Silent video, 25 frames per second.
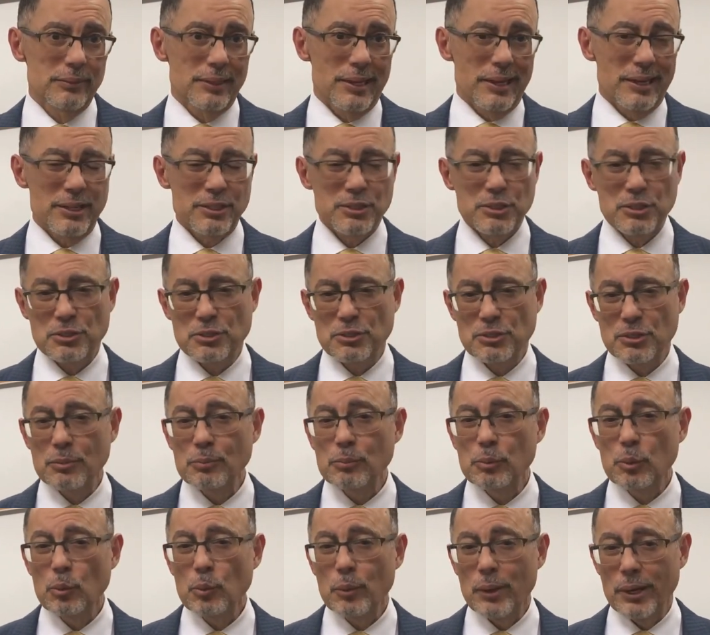and it's a
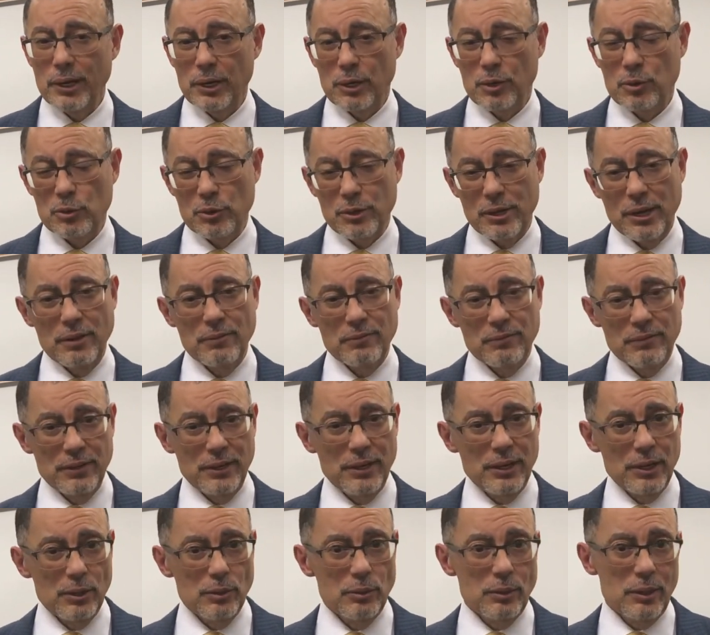simple way to create
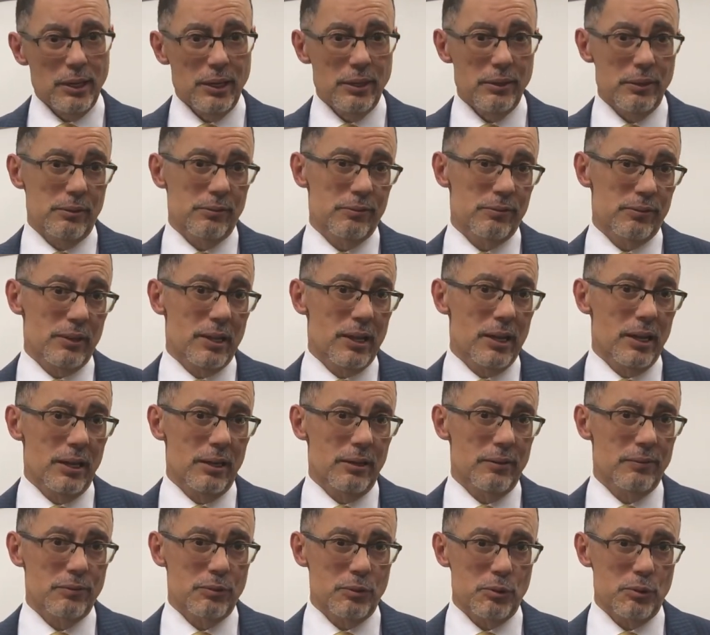video on the fly for